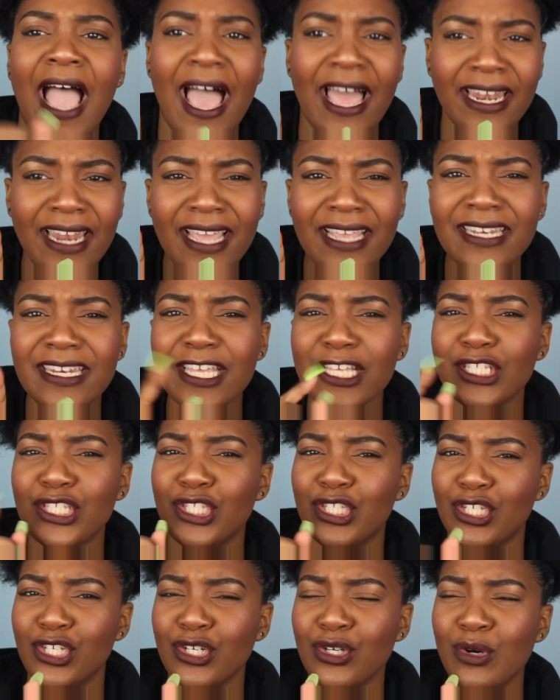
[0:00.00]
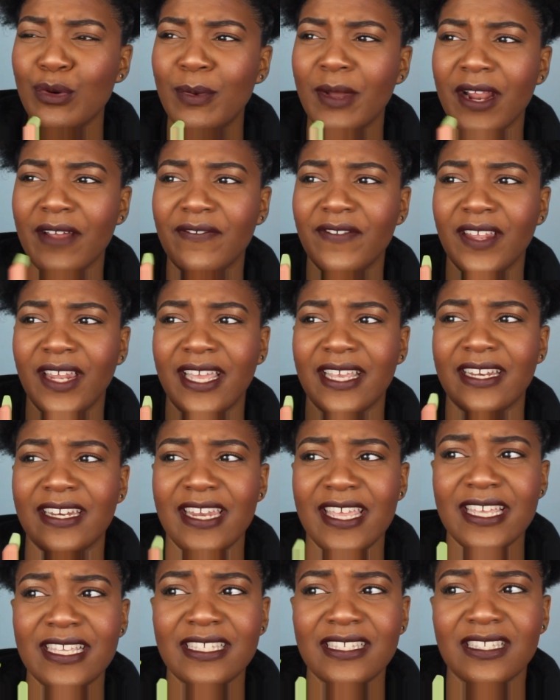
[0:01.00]
I like NYX too, but I feel like
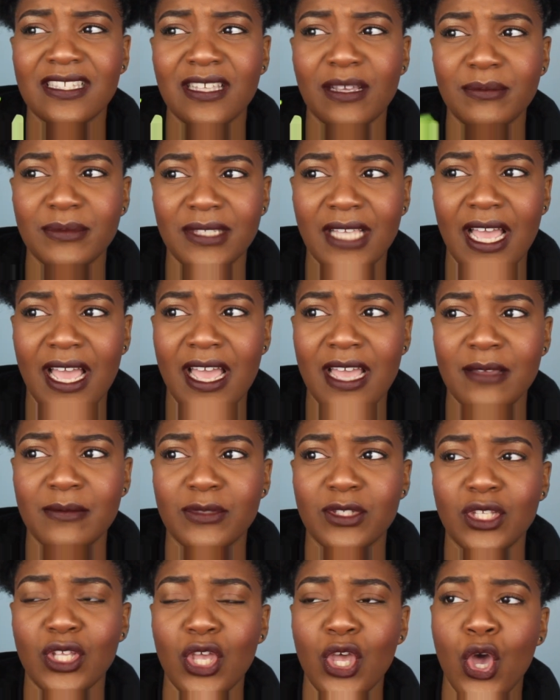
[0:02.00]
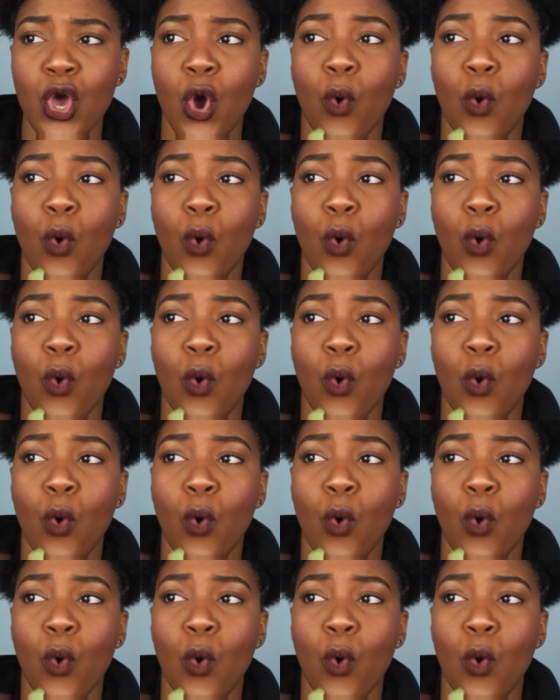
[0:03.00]
NYX sometimes,